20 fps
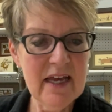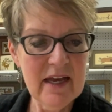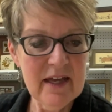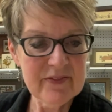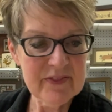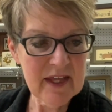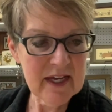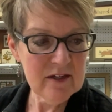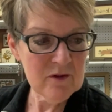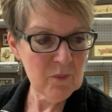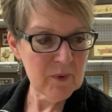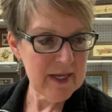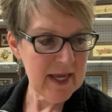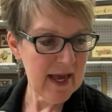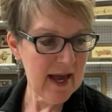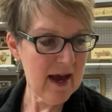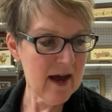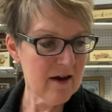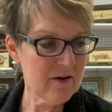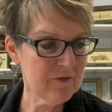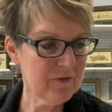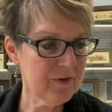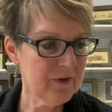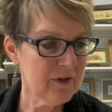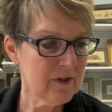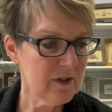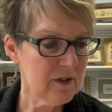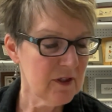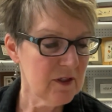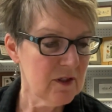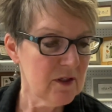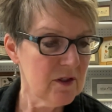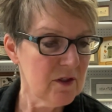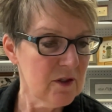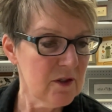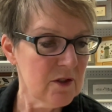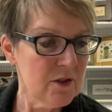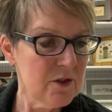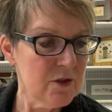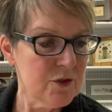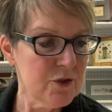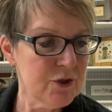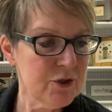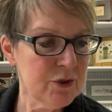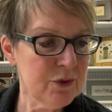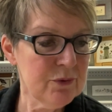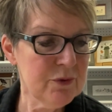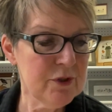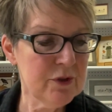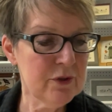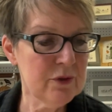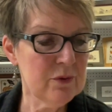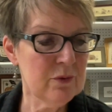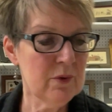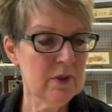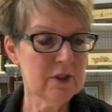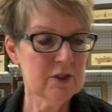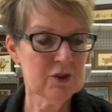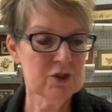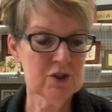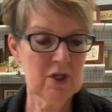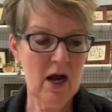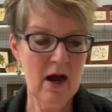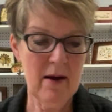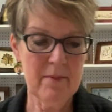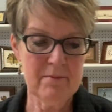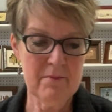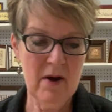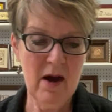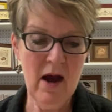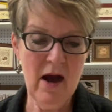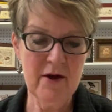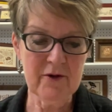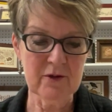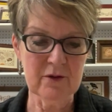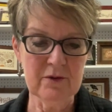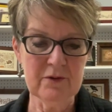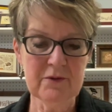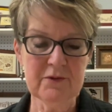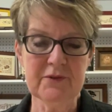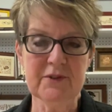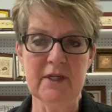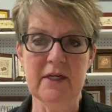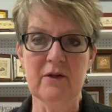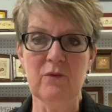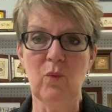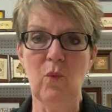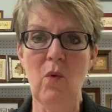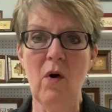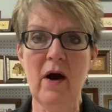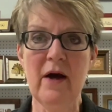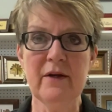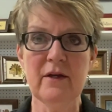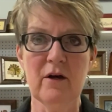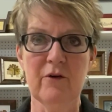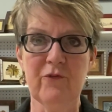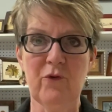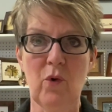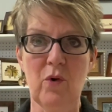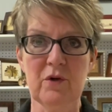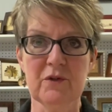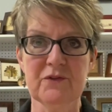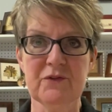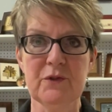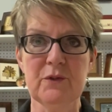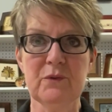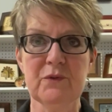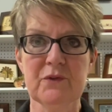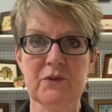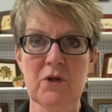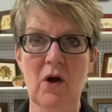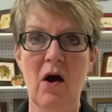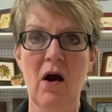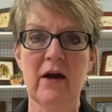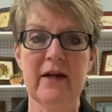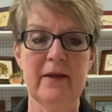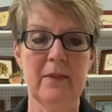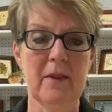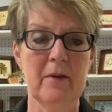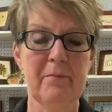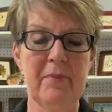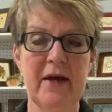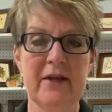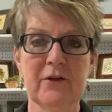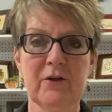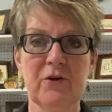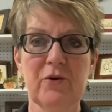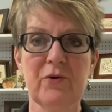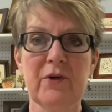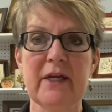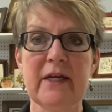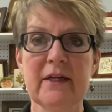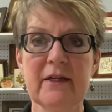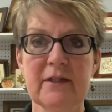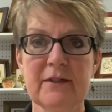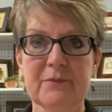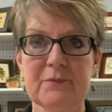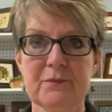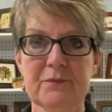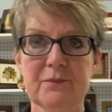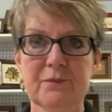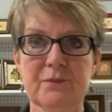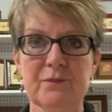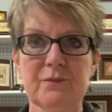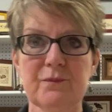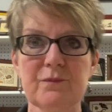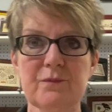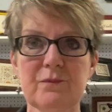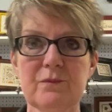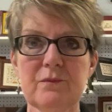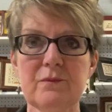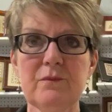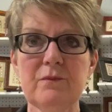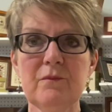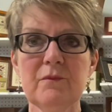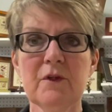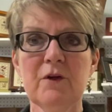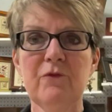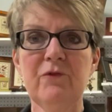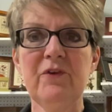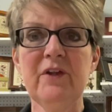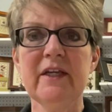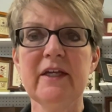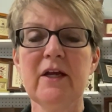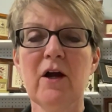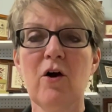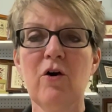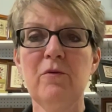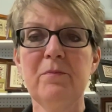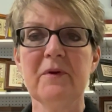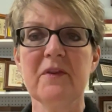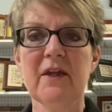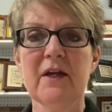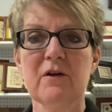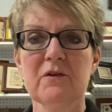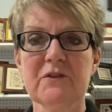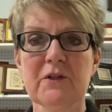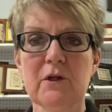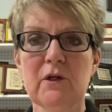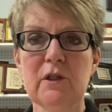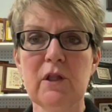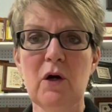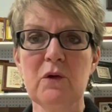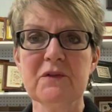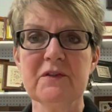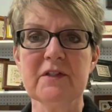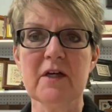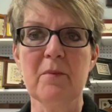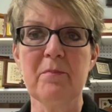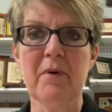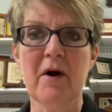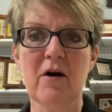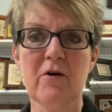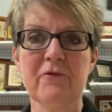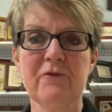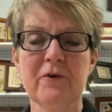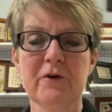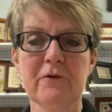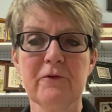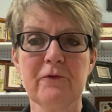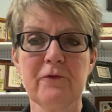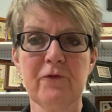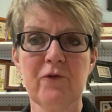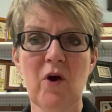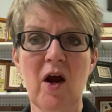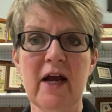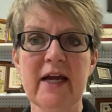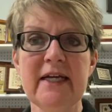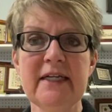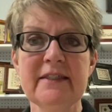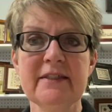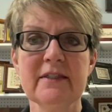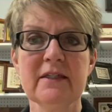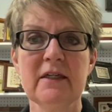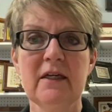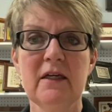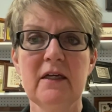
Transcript: Then we have 2 new shop models, and one, of course, you saw in the Bent Creek video, but here's a close-up of Fright,